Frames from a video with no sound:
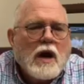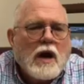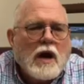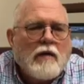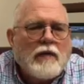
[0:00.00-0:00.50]

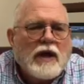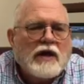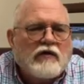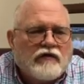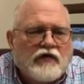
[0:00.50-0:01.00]

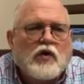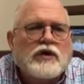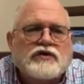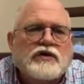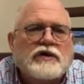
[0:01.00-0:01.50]
It is
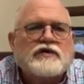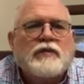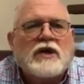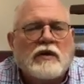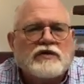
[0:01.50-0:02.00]
foolishness,
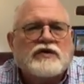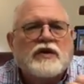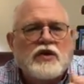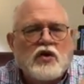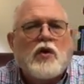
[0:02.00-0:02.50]
because
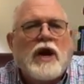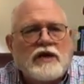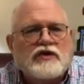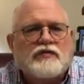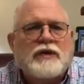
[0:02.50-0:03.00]
the new
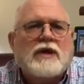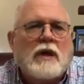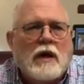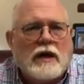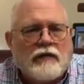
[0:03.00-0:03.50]
age has begun,